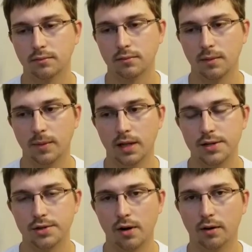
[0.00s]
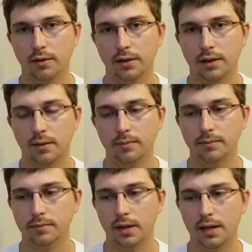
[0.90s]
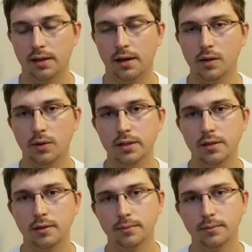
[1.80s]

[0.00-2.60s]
I'm a lot stronger than I thought I was.